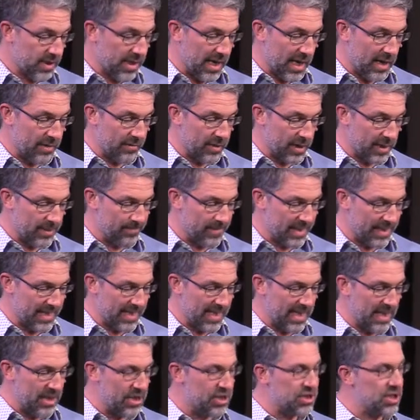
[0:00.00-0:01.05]
kind of a, a
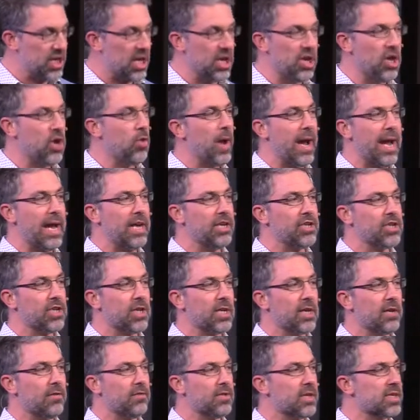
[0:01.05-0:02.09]
continuation
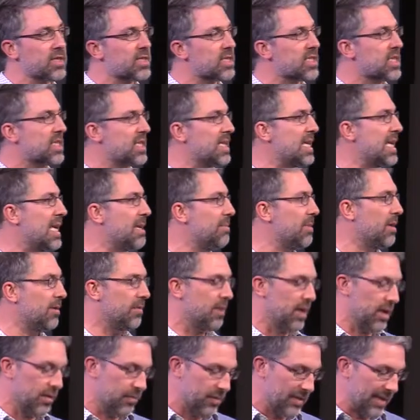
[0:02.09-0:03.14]
of this theme of,
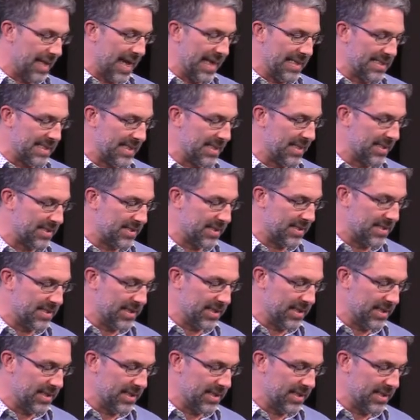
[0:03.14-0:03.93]
of laziness and